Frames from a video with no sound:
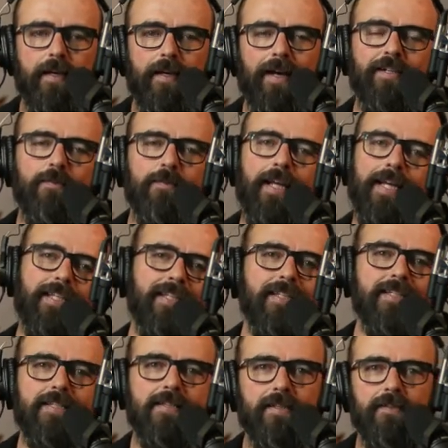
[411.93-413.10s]
I don't like
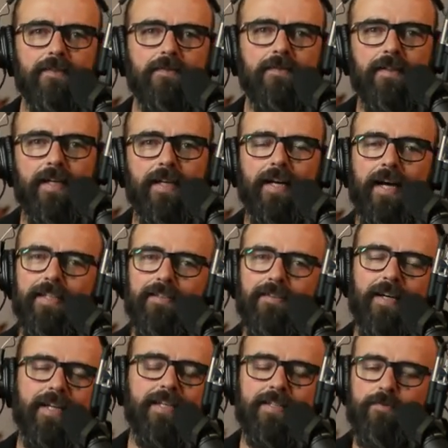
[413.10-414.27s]
this. I don't.
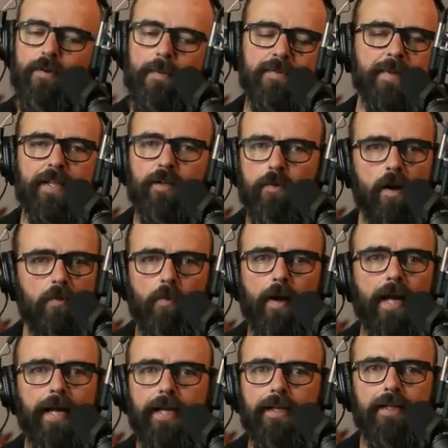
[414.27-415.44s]
It just rubs me the wrong
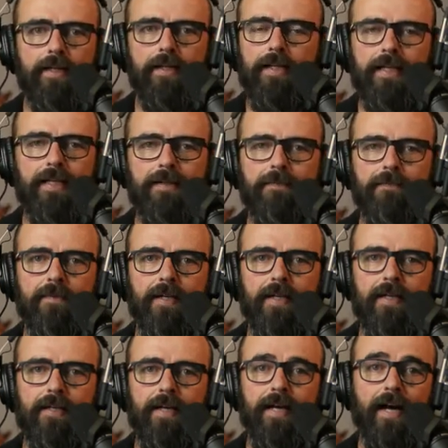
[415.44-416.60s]
way.
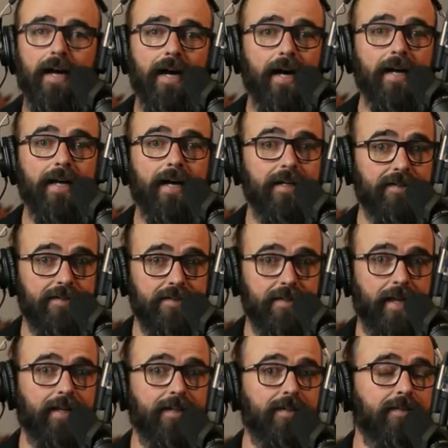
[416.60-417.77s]
I
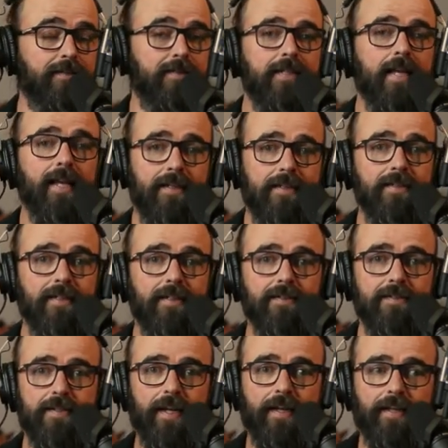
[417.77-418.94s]
understand your intent. I
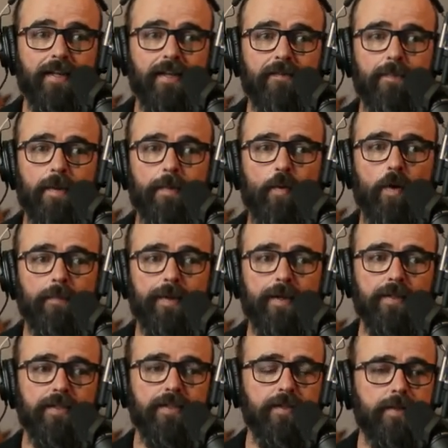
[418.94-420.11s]
understand that if people want to be able
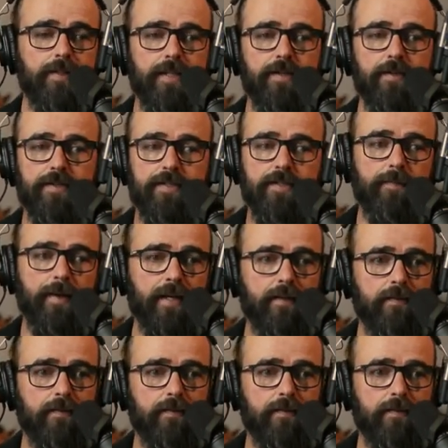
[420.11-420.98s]
to do it, that you can still make